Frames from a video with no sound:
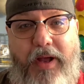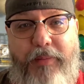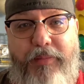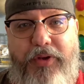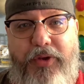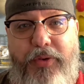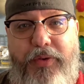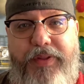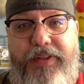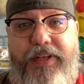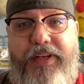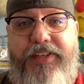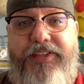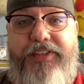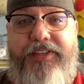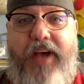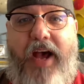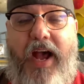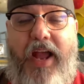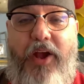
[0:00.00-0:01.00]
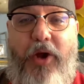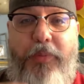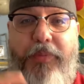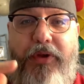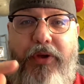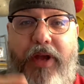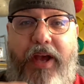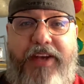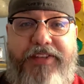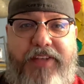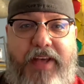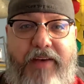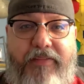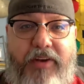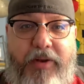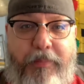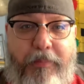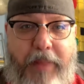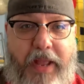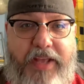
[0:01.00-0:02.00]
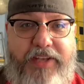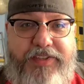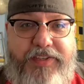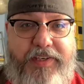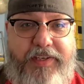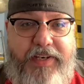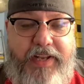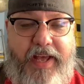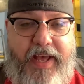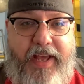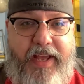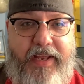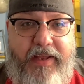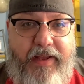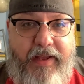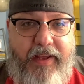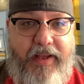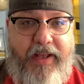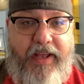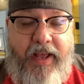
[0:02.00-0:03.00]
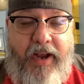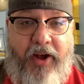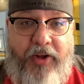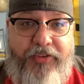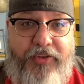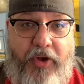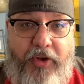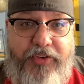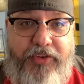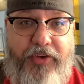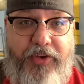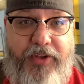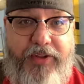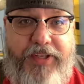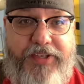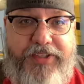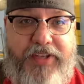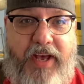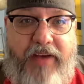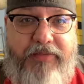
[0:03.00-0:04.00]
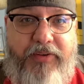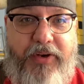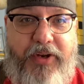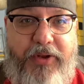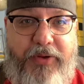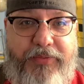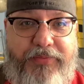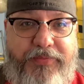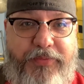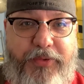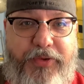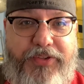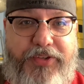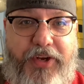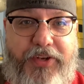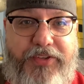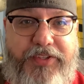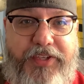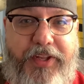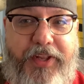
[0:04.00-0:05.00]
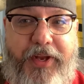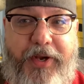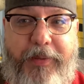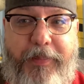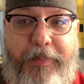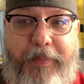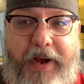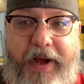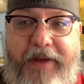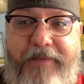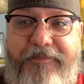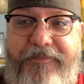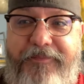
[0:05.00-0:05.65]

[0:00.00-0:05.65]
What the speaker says: I'm doing this. I hope you guys have an amazing day, and I'll talk to you this afternoon. We'll talk to you later. Bye.